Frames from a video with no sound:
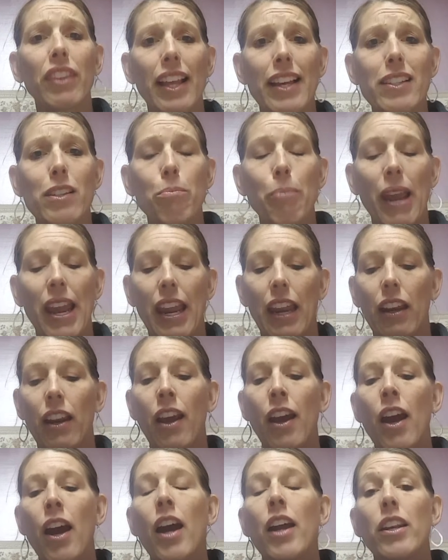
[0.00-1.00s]
less pain.
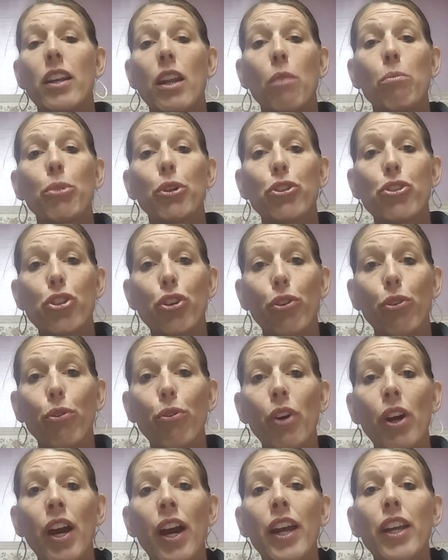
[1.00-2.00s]
Number two,